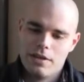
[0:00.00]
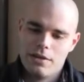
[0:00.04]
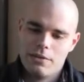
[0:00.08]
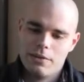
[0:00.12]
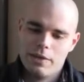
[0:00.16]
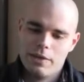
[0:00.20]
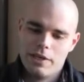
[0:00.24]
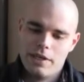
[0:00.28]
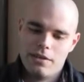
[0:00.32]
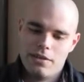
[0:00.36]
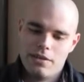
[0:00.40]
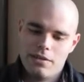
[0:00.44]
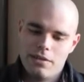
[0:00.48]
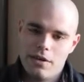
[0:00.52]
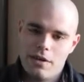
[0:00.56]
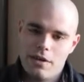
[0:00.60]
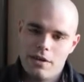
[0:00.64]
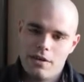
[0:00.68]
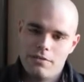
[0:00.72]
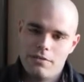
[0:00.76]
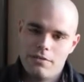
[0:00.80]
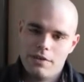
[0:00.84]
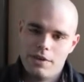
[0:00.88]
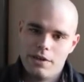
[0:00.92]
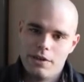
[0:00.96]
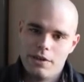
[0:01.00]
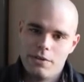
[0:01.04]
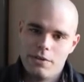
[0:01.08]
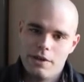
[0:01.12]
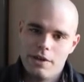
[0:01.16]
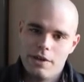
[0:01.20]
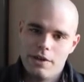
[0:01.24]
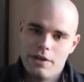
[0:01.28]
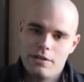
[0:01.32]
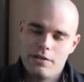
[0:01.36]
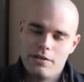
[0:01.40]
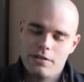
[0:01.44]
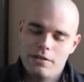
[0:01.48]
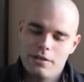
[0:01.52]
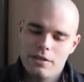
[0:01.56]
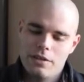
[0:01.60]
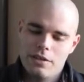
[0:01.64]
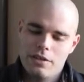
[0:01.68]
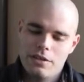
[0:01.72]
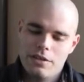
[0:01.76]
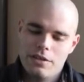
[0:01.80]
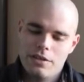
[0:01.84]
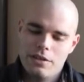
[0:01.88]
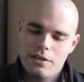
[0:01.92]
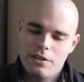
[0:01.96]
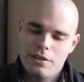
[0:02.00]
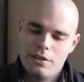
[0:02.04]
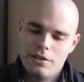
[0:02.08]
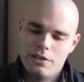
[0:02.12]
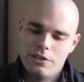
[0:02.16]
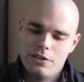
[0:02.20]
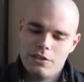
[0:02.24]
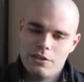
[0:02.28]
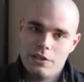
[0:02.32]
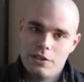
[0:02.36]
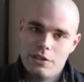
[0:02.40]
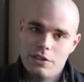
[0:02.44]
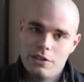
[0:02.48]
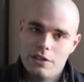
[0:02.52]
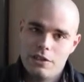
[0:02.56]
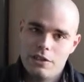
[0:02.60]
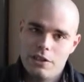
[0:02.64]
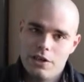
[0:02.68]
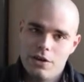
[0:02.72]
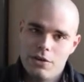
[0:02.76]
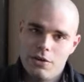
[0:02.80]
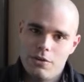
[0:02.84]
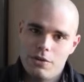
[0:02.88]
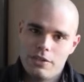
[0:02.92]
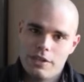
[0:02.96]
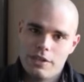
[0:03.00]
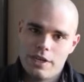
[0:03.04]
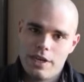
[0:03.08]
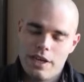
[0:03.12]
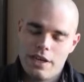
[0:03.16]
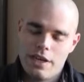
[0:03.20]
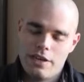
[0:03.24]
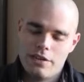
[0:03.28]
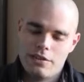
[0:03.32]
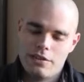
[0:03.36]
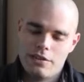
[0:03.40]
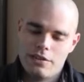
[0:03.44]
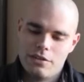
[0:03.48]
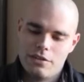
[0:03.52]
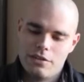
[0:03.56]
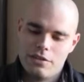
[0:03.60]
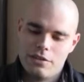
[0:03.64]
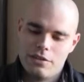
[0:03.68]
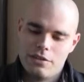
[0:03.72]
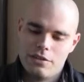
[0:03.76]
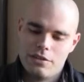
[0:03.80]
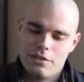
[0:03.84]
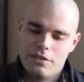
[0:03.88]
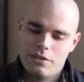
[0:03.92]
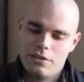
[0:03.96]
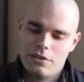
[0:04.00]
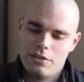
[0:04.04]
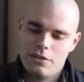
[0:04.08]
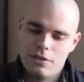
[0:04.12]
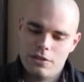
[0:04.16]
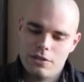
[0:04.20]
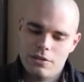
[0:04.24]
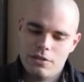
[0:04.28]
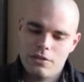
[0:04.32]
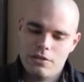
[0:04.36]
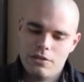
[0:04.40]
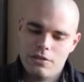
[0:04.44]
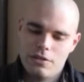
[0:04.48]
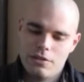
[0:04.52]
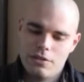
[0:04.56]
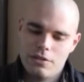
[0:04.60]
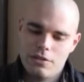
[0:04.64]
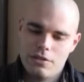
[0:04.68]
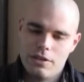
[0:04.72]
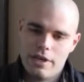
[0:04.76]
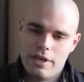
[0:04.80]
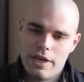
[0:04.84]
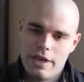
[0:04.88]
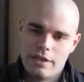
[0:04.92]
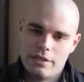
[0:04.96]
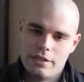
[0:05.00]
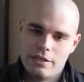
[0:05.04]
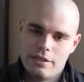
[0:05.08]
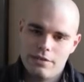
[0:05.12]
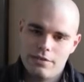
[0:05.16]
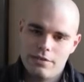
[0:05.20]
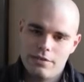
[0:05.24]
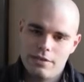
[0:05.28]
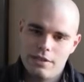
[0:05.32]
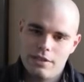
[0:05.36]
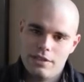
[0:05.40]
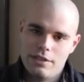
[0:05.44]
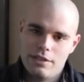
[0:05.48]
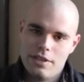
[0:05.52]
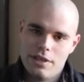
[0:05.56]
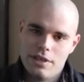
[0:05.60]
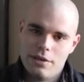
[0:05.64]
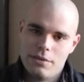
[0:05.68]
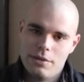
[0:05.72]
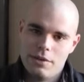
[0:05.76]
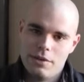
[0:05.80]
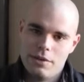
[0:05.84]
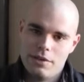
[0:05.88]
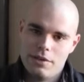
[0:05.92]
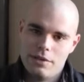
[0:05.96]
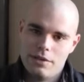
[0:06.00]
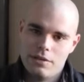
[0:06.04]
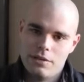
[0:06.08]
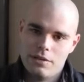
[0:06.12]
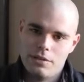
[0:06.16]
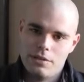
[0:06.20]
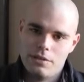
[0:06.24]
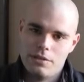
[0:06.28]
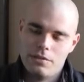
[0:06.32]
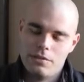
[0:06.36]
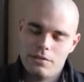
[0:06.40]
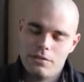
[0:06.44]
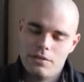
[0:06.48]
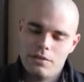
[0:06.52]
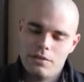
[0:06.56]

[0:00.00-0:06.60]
We get along very well. She always has good activities that we can do.